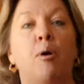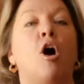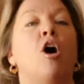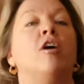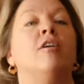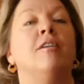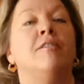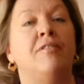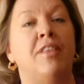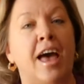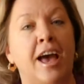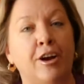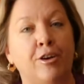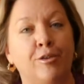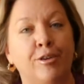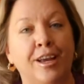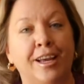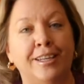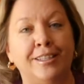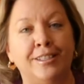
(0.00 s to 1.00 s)
part of that
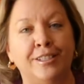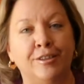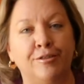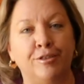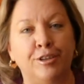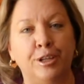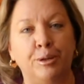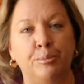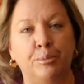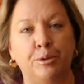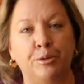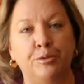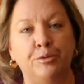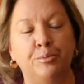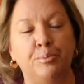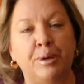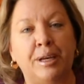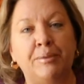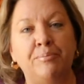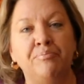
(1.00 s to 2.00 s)
creativity
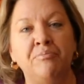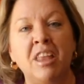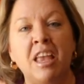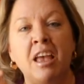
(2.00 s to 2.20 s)
movement.